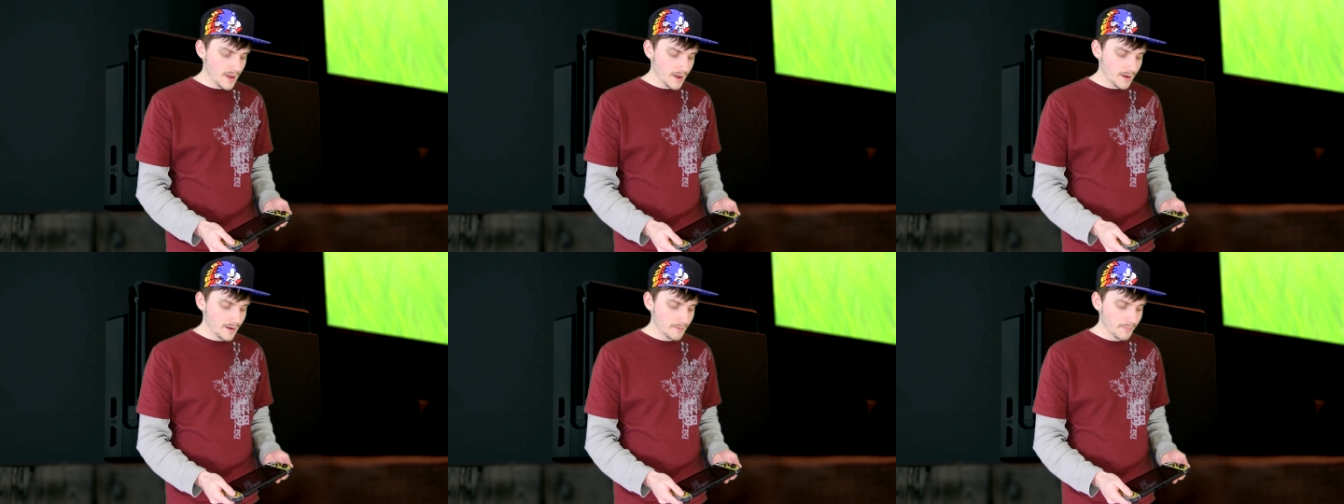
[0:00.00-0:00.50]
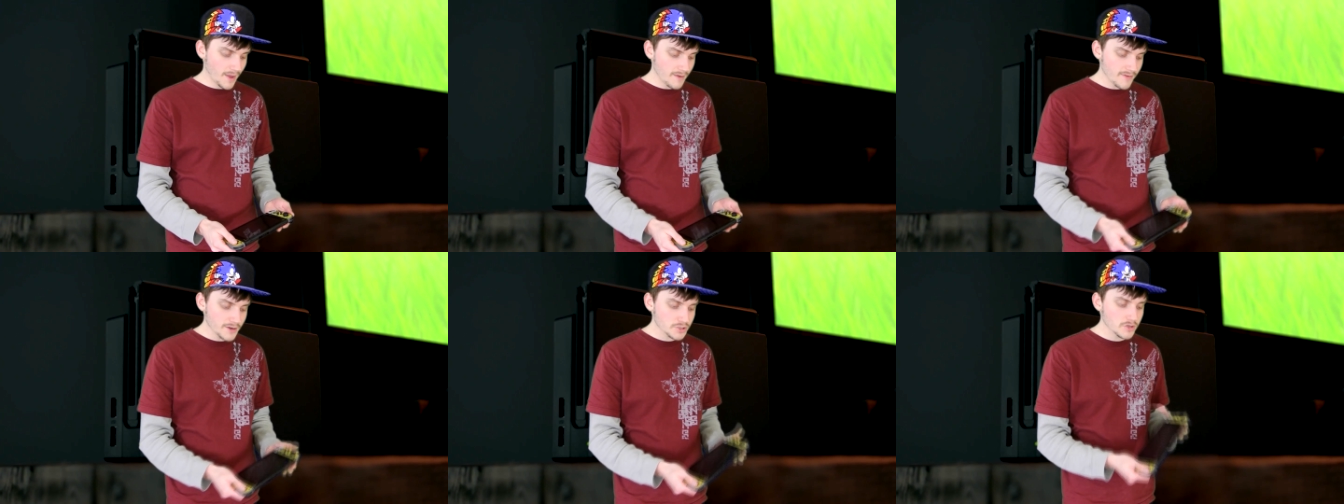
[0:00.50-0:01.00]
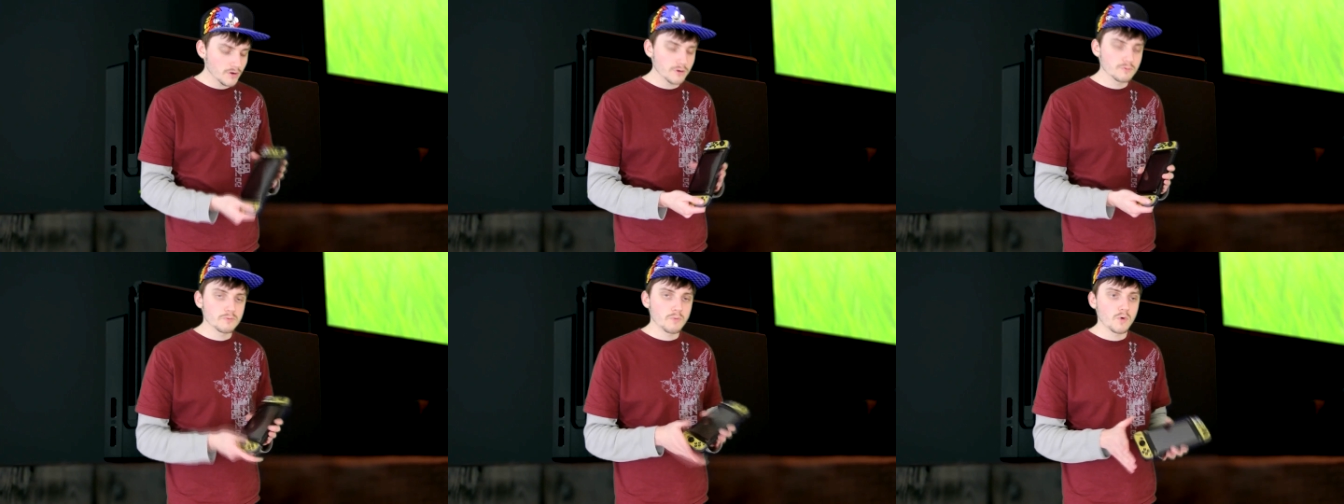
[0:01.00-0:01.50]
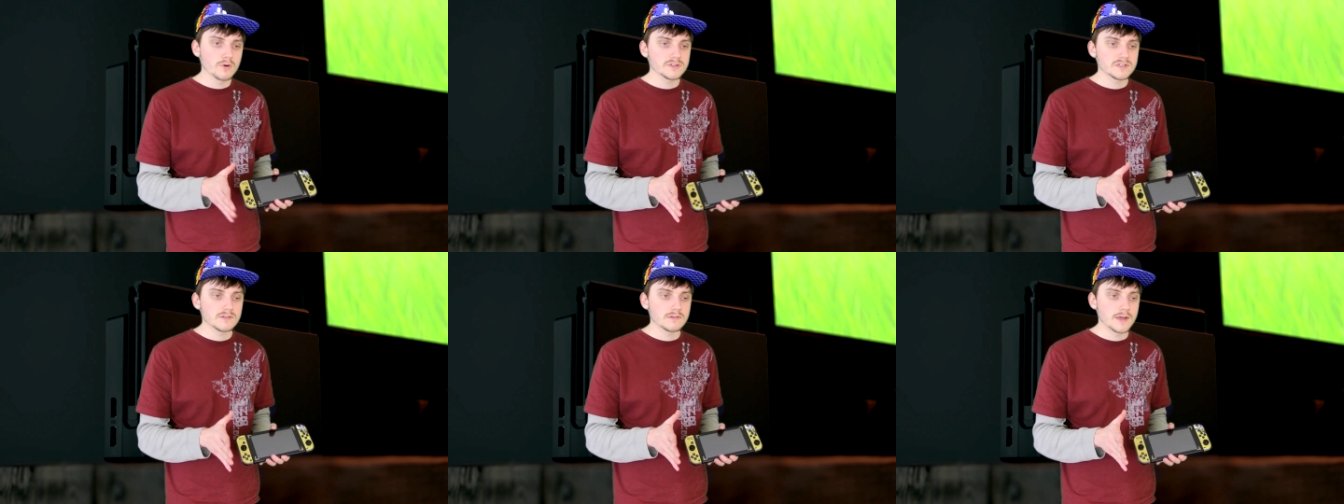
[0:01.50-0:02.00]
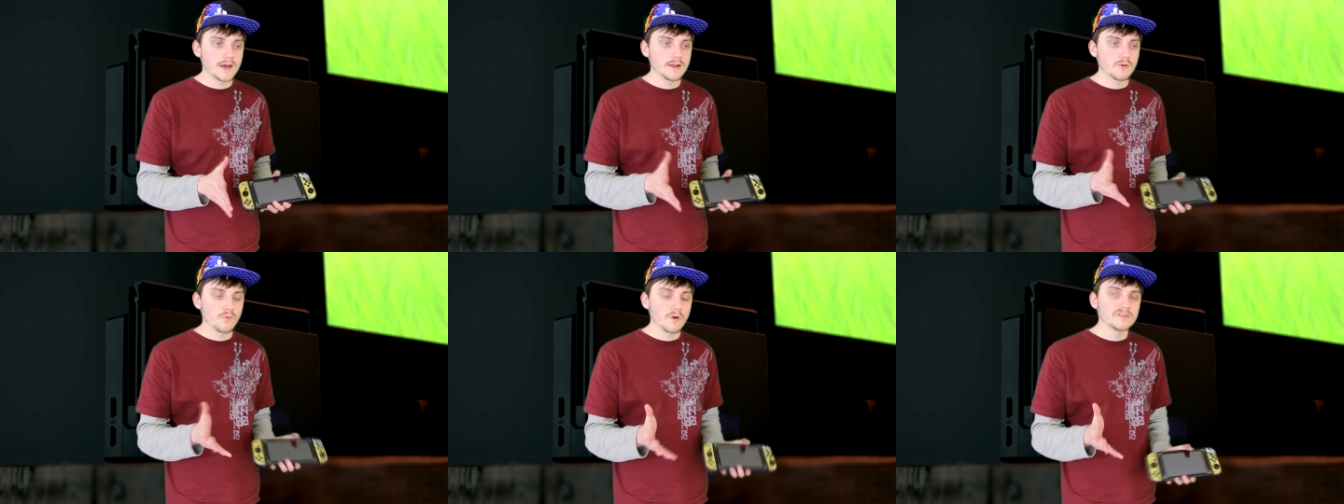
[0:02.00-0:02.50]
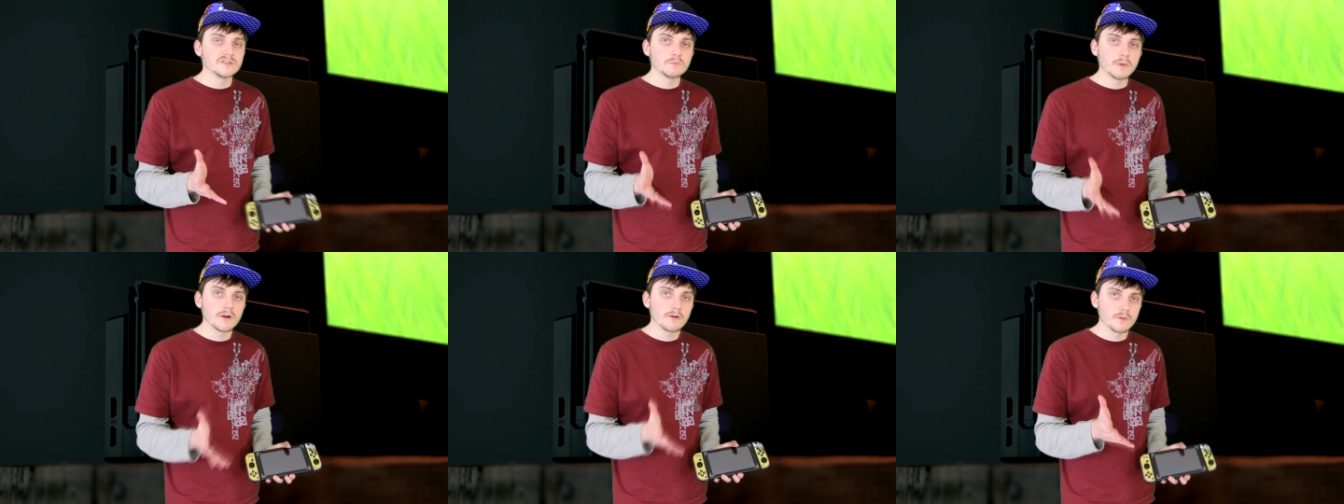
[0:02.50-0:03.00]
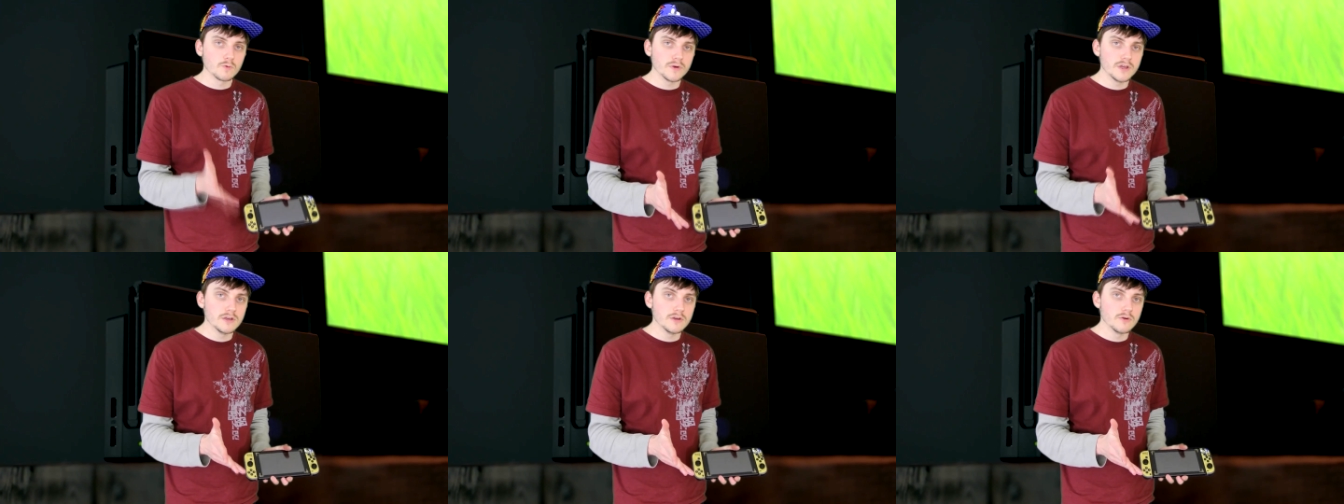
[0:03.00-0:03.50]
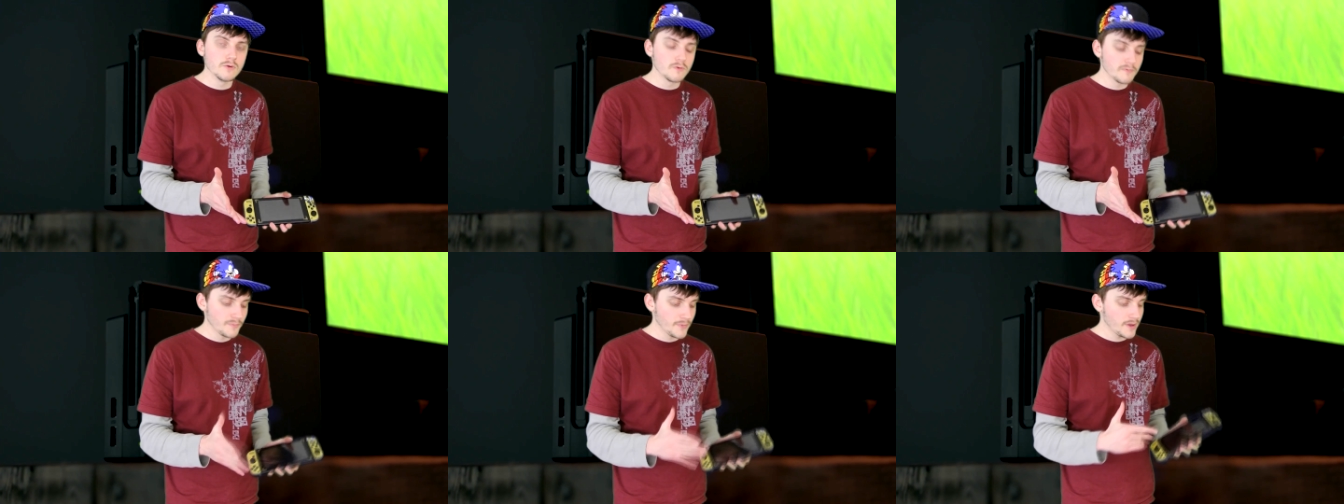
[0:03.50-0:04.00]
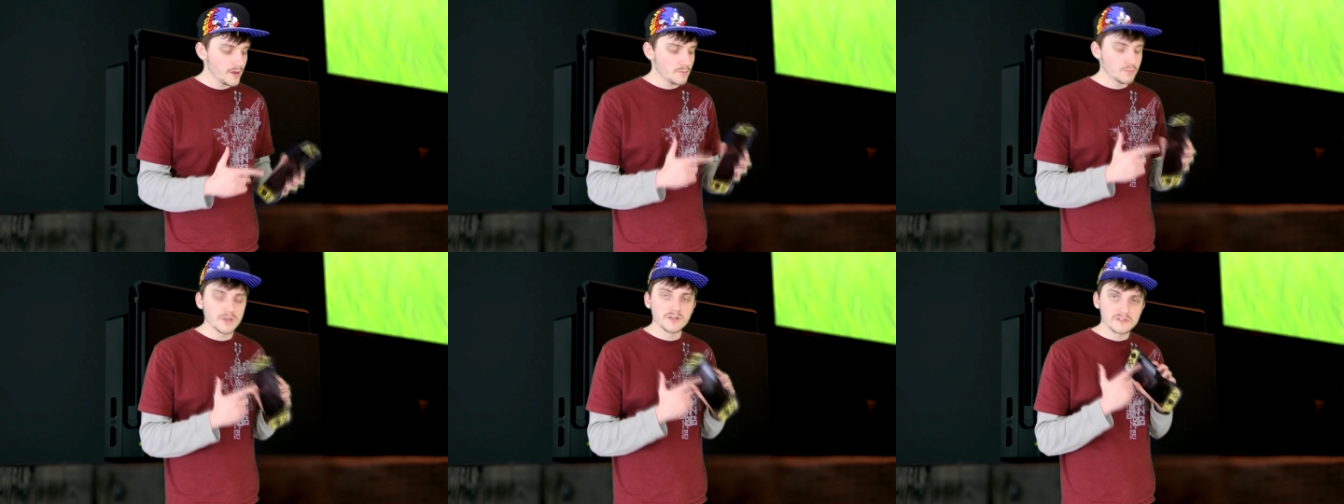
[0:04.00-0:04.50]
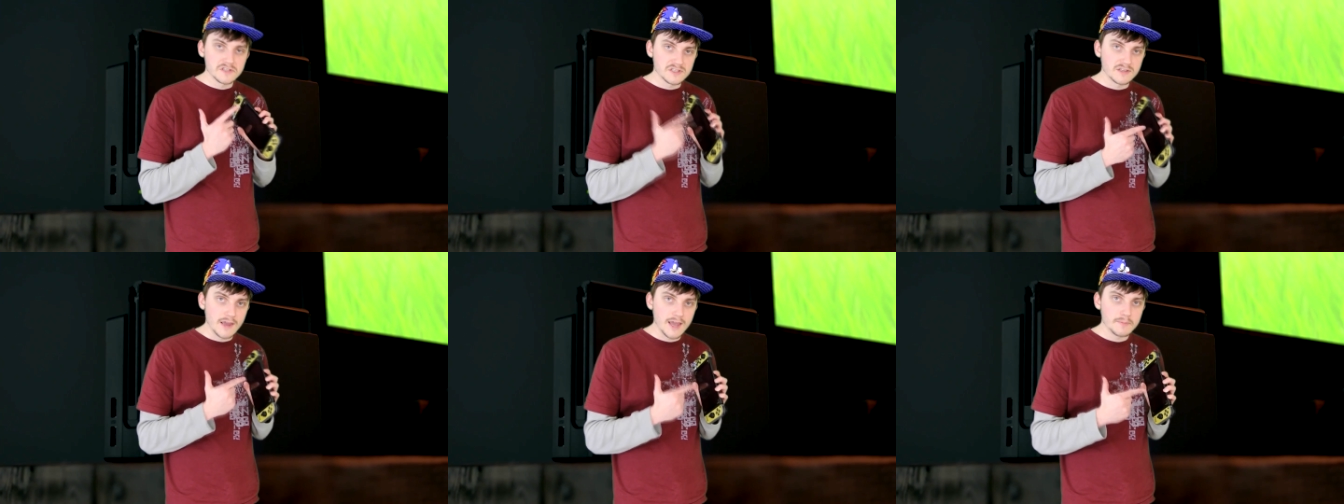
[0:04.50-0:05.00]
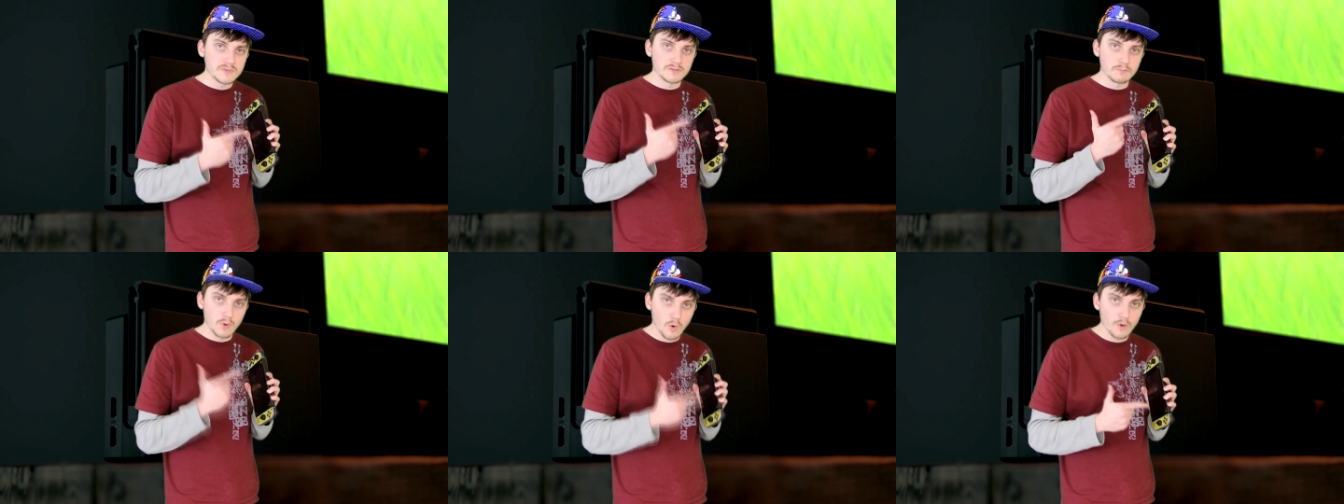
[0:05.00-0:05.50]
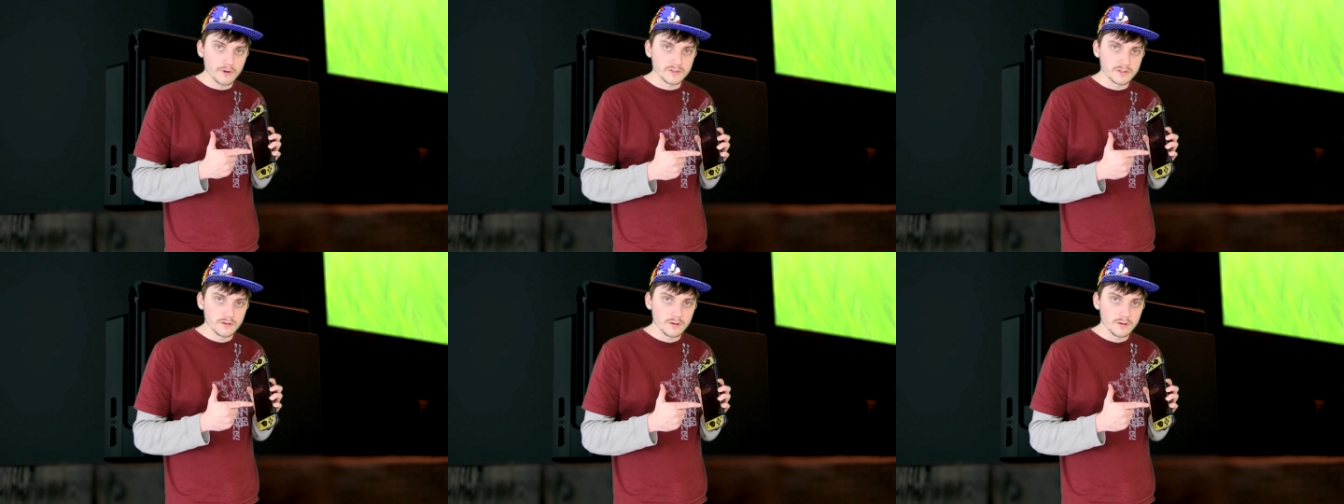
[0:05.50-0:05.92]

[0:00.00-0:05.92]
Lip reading: I've actually heard reports that it runs better on the Wii U because this game is a port